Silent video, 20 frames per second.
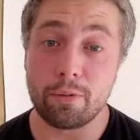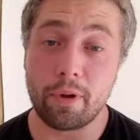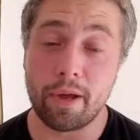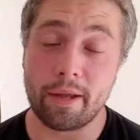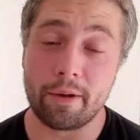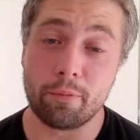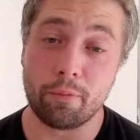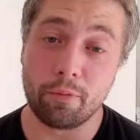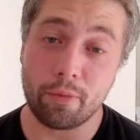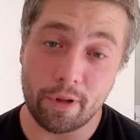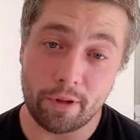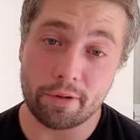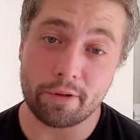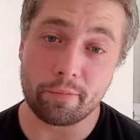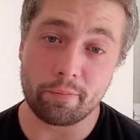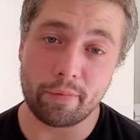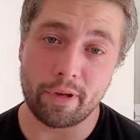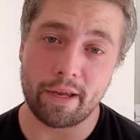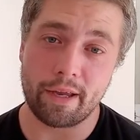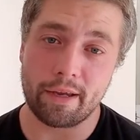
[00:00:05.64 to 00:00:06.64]
and
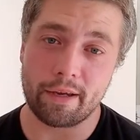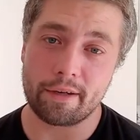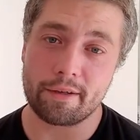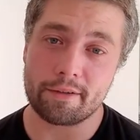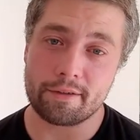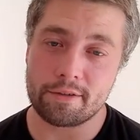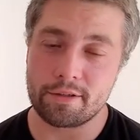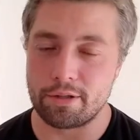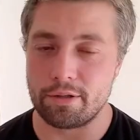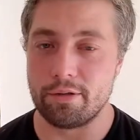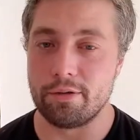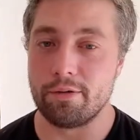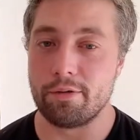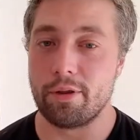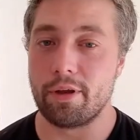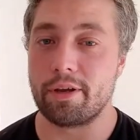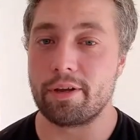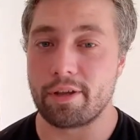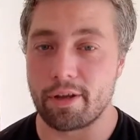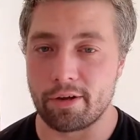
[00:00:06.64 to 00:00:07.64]
welcome back to the
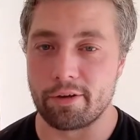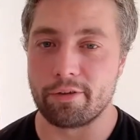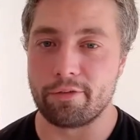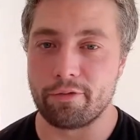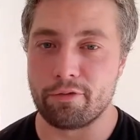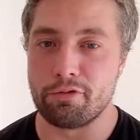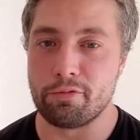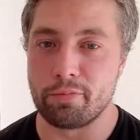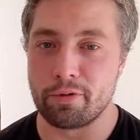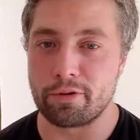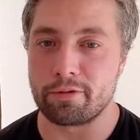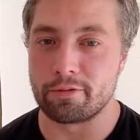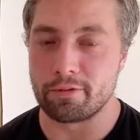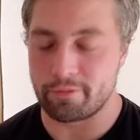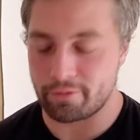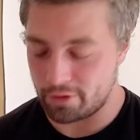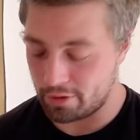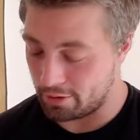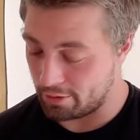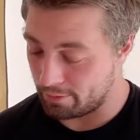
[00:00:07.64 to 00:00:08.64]
Kung Fu Book
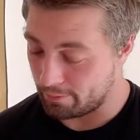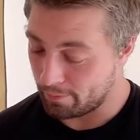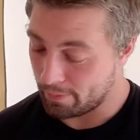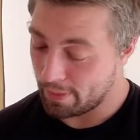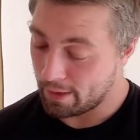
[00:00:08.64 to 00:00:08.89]
Review.